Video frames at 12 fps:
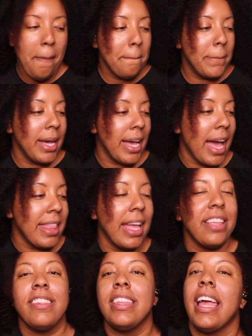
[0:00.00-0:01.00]
But I think
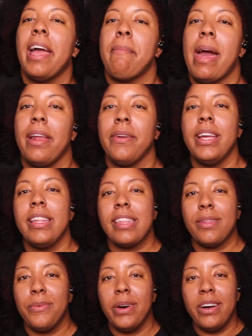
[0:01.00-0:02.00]
I just need to add batteries.
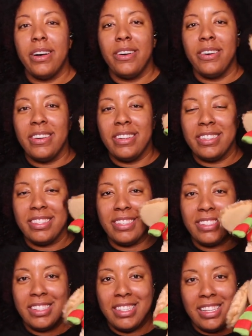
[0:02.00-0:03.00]
Well,
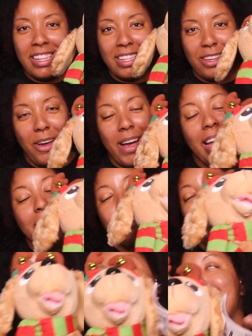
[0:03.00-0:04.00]
y'all, I
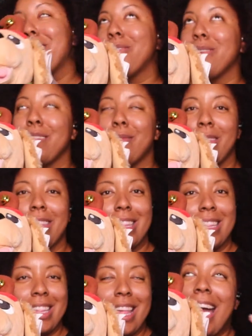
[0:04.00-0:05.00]
know it's not Christmas.
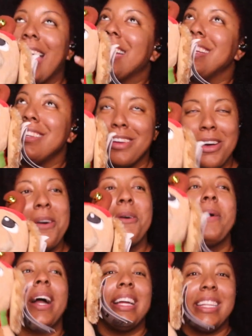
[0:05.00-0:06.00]
I know,
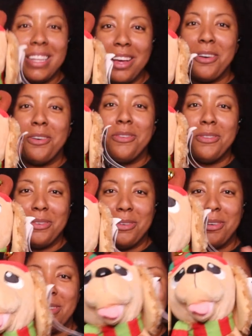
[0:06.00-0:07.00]
I
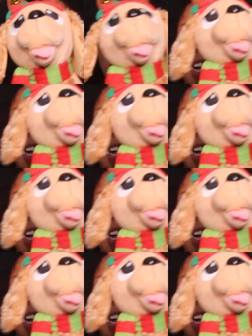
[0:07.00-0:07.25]
know.